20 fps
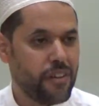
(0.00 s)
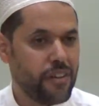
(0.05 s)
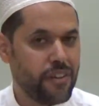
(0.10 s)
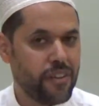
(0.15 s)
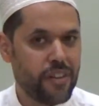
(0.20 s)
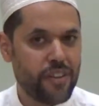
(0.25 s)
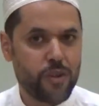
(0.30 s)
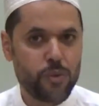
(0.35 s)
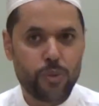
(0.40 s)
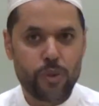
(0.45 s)

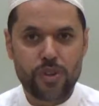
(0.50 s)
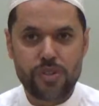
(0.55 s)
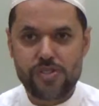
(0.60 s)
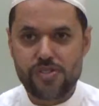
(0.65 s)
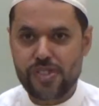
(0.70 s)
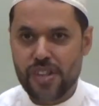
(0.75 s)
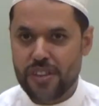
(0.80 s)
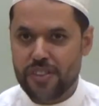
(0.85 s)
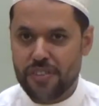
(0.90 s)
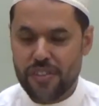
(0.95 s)
In other
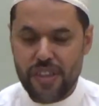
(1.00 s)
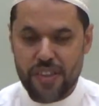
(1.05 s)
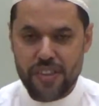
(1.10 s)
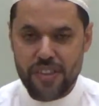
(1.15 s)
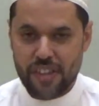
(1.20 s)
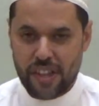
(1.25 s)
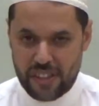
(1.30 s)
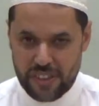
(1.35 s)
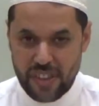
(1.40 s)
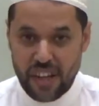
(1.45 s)
words, that
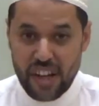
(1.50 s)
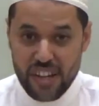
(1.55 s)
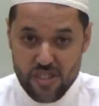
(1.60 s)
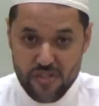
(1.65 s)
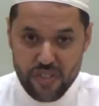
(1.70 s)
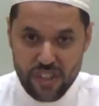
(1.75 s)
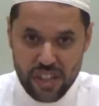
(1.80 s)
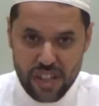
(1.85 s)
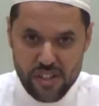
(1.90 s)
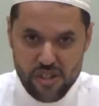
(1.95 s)
in the eyes
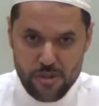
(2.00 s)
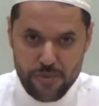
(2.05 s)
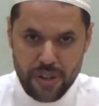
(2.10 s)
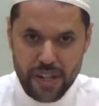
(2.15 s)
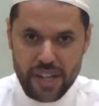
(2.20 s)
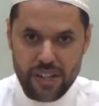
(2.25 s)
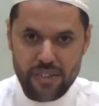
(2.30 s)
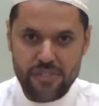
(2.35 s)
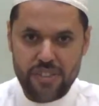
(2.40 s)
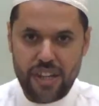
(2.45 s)
of Allah
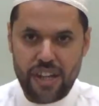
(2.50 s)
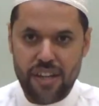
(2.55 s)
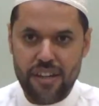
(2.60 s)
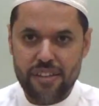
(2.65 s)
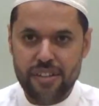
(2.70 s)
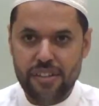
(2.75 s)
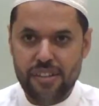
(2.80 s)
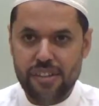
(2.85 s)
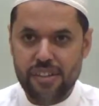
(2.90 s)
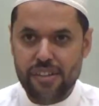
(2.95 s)
subhanahu wa ta'ala,
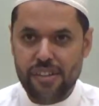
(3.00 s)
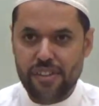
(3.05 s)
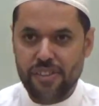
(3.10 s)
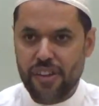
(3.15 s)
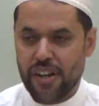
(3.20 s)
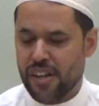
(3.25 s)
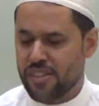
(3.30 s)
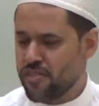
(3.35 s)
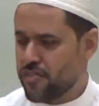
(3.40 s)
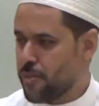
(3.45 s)
in
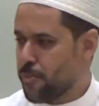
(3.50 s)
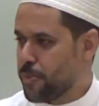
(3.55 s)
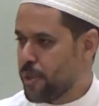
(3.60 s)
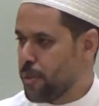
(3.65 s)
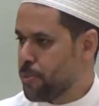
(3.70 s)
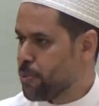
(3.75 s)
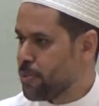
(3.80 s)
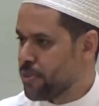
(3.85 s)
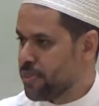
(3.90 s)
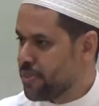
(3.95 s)
the eyes of the
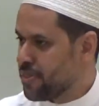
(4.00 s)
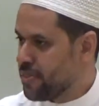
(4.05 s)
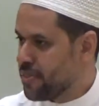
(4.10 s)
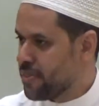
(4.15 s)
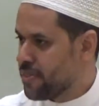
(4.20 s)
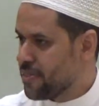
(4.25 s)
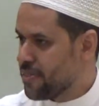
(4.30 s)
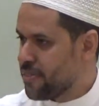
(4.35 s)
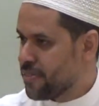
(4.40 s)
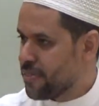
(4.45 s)
people,
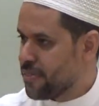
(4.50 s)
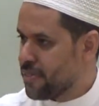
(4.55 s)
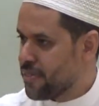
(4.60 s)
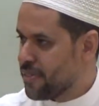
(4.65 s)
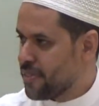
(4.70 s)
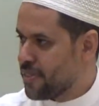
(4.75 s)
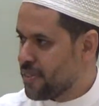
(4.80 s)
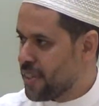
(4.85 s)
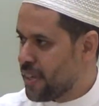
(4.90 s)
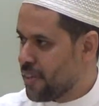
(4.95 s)

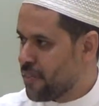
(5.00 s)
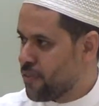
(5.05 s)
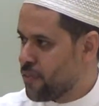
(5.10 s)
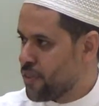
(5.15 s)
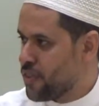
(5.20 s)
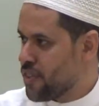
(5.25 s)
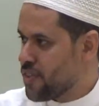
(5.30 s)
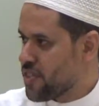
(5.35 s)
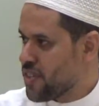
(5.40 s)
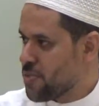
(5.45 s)
the
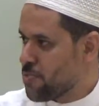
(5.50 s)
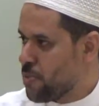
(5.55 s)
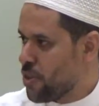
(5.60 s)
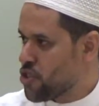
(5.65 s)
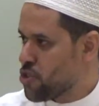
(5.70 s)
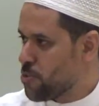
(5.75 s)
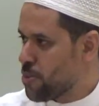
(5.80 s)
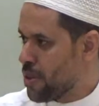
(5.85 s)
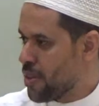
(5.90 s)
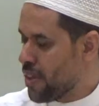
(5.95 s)
first is
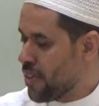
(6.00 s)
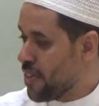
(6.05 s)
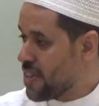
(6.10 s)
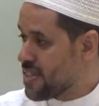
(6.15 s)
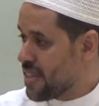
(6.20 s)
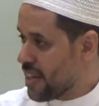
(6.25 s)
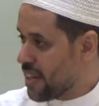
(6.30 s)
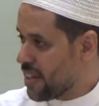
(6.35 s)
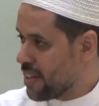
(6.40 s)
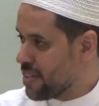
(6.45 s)
much better than the
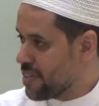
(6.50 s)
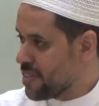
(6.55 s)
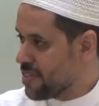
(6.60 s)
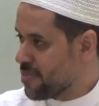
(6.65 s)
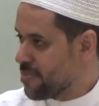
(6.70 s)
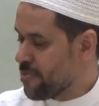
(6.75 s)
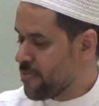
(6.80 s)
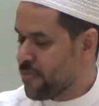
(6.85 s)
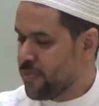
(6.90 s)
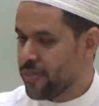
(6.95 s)
second,
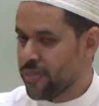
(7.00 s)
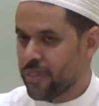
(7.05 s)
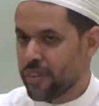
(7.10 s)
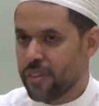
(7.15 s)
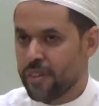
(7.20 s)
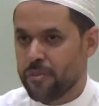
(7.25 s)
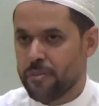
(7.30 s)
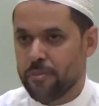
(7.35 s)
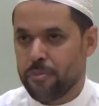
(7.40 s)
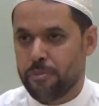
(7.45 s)

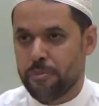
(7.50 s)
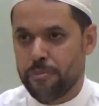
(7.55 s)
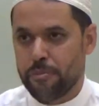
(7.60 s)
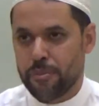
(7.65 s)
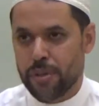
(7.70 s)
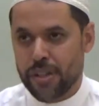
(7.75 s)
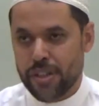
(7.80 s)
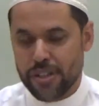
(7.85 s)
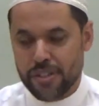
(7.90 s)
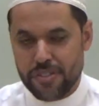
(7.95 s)

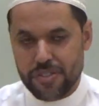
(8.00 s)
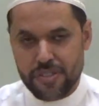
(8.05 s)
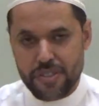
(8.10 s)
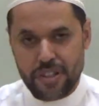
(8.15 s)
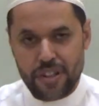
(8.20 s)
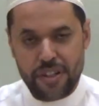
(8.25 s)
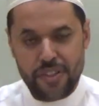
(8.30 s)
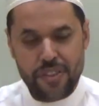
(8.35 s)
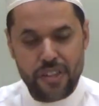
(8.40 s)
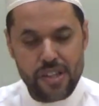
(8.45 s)
but
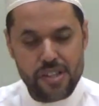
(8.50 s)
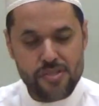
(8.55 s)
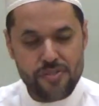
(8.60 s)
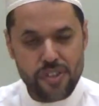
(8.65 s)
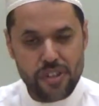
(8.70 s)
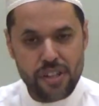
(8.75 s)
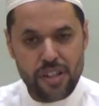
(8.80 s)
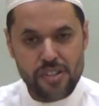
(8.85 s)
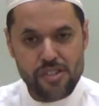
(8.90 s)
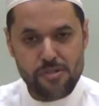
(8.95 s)
in the eyes of
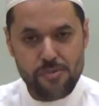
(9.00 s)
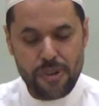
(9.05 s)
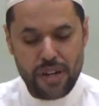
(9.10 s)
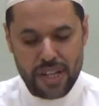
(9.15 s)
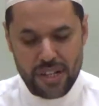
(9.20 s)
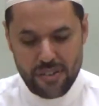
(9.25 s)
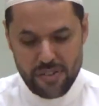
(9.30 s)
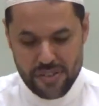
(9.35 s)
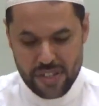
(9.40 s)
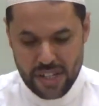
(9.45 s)
Allah
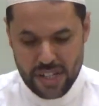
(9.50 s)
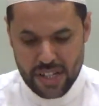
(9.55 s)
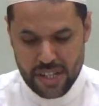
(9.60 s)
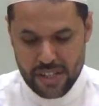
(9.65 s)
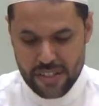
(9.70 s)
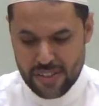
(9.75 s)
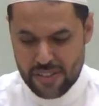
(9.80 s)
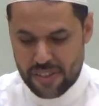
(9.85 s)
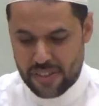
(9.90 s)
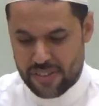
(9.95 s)
subhanahu wa
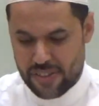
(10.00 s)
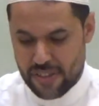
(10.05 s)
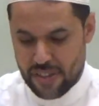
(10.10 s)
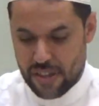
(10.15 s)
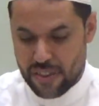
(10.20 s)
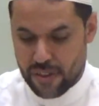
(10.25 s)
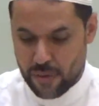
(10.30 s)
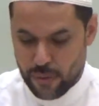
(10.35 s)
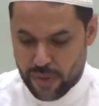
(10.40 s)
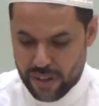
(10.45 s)
ta'ala, the
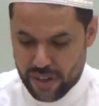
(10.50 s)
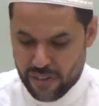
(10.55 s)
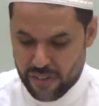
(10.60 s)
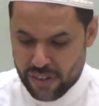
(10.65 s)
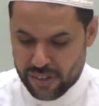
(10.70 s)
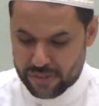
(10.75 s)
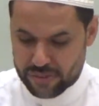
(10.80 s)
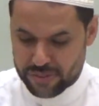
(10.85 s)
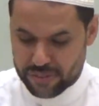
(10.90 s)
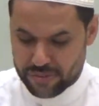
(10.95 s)
other way
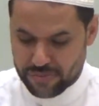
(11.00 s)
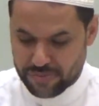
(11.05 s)
around.